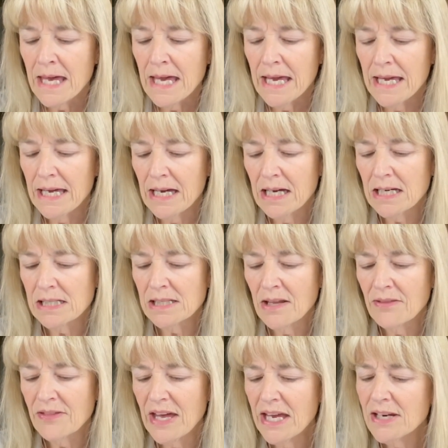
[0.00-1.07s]
And
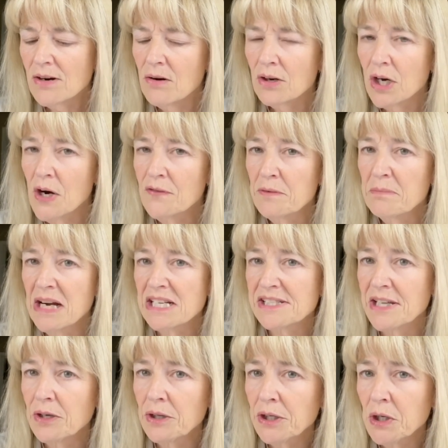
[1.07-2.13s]
they don't go for much.
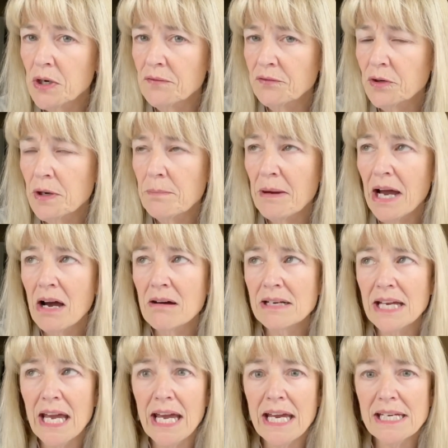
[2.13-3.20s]
They only go for about
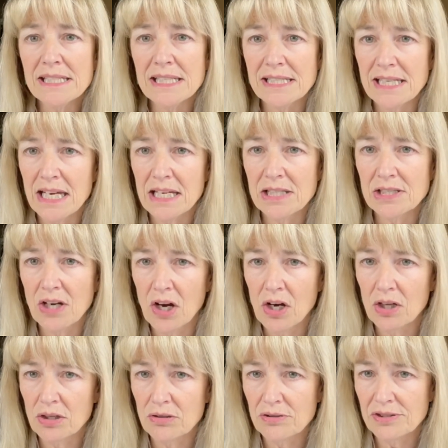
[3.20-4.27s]
$8 to
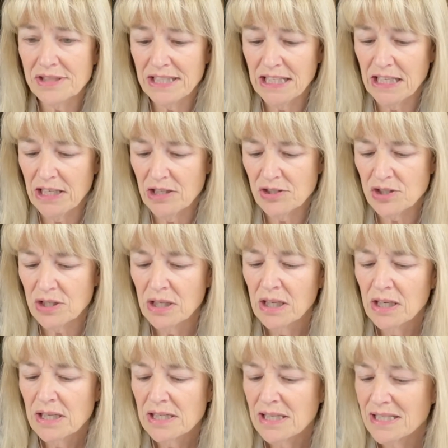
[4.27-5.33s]
$10 each,
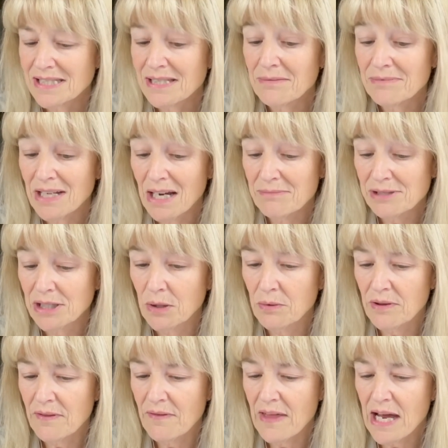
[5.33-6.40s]
and sometimes
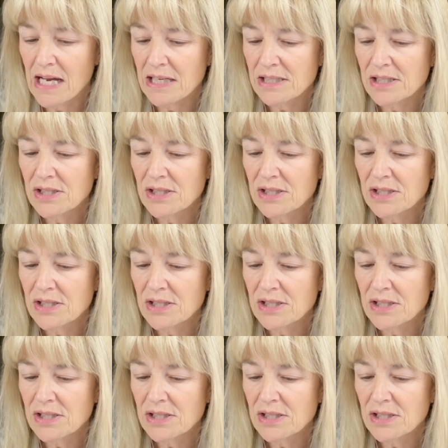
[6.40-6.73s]
lower than that.